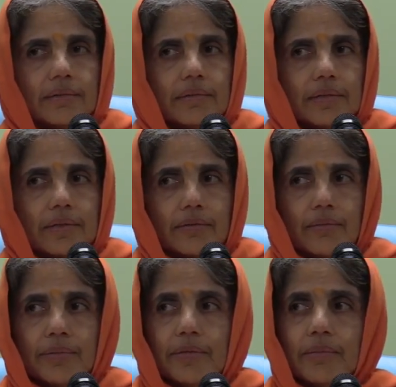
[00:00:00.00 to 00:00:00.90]
There
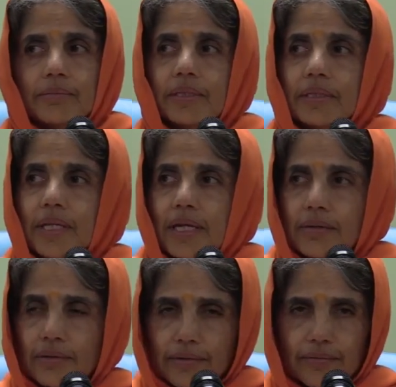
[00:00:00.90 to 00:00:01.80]
should be something there
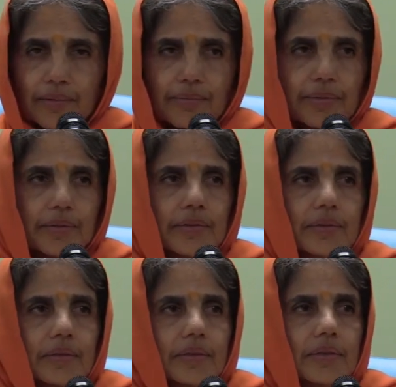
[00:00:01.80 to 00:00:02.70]
to give up.
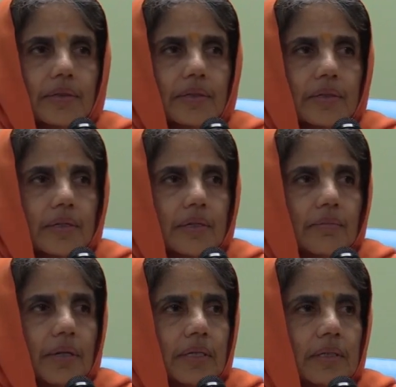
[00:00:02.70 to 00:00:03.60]

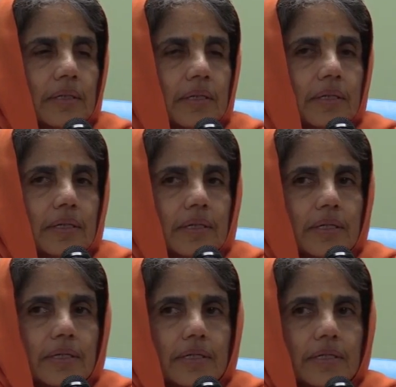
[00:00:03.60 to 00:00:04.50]
But
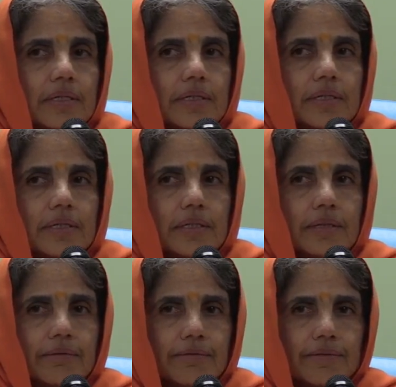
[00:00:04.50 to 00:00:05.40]

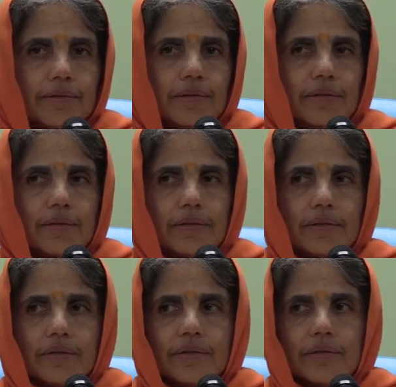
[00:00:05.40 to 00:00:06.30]
if
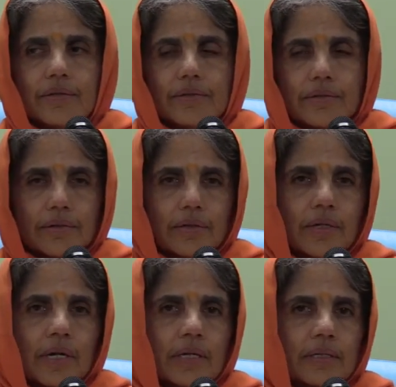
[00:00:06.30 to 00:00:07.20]
your
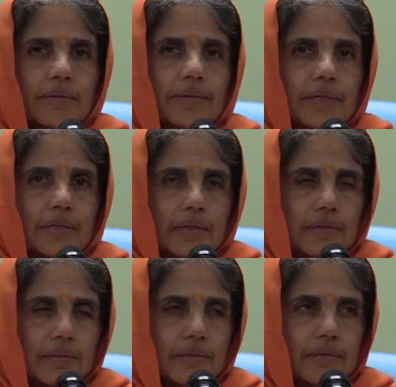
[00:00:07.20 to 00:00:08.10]

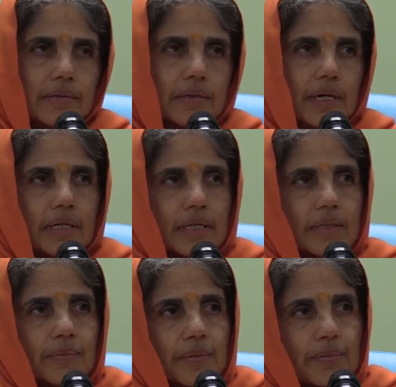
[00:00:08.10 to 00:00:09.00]
ragadveshas or
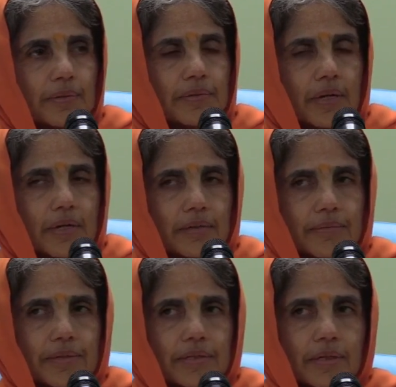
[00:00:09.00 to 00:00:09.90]
other people's
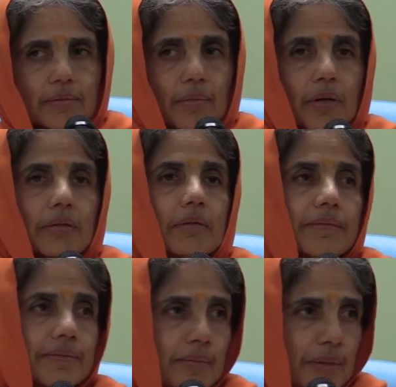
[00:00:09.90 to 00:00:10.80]
ragadveshas borrowed
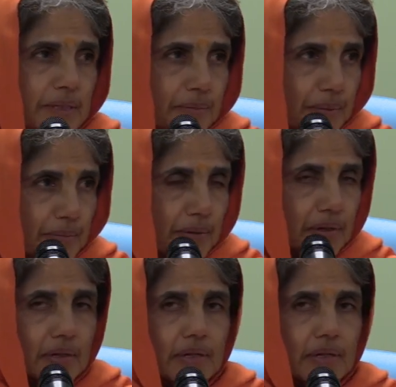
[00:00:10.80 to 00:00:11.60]
from other people